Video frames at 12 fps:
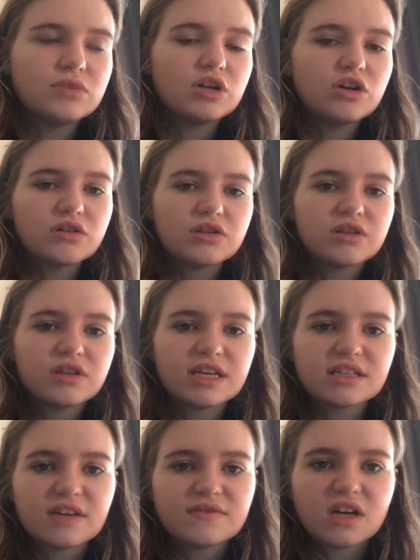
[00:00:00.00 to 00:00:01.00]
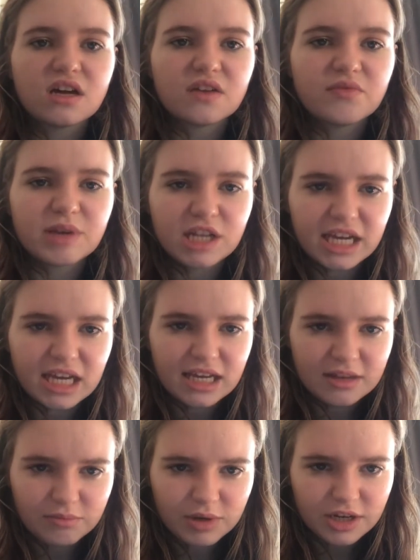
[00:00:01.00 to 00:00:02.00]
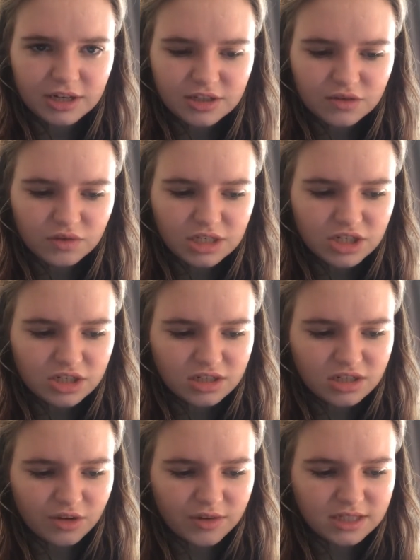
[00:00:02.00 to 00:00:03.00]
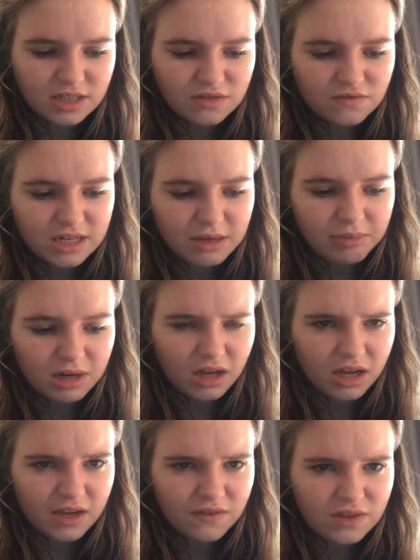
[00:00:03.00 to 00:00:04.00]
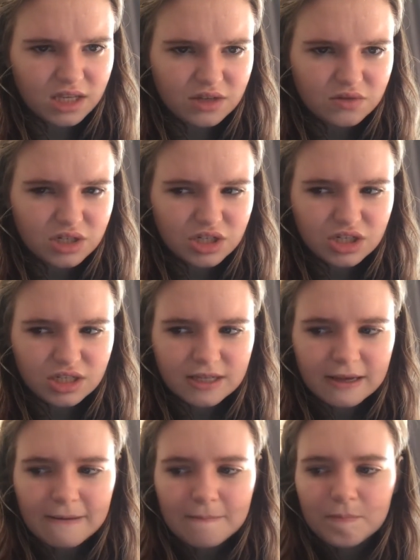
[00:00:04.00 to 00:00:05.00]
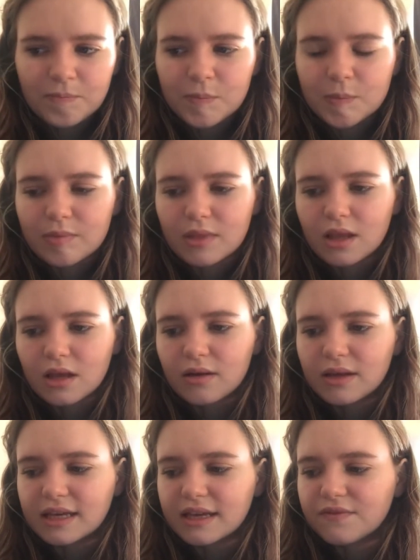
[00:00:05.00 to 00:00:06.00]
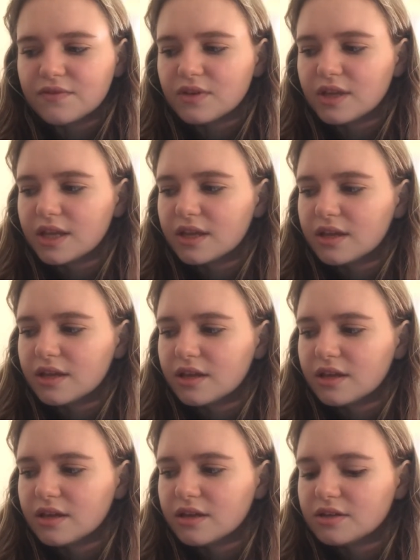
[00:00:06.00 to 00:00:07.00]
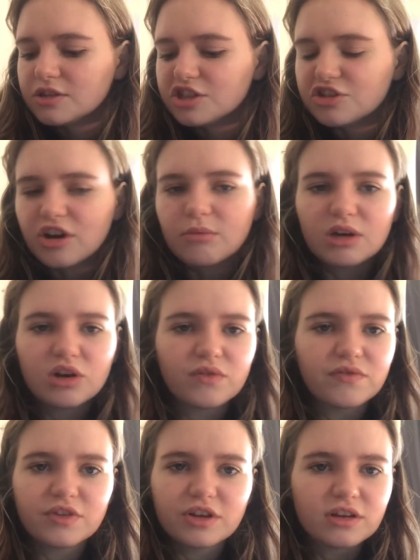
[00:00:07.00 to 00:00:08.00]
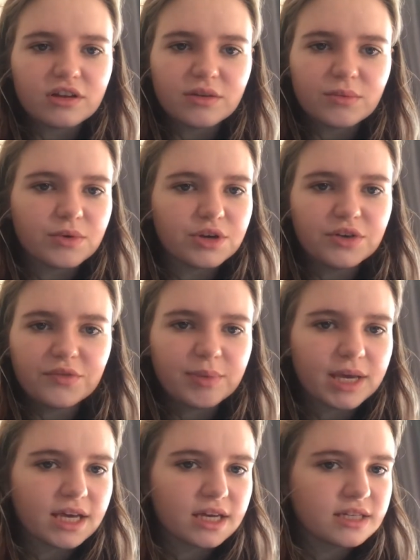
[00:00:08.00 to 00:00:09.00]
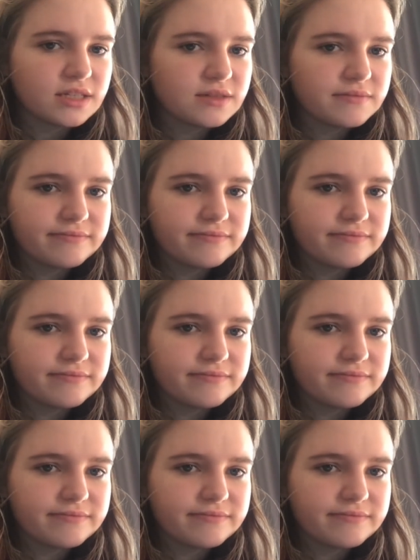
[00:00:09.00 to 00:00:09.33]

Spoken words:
lot of the things I've done have been like in-person auditions, so it doesn't really apply for these auditions. I think if just try and be confident in what you've picked.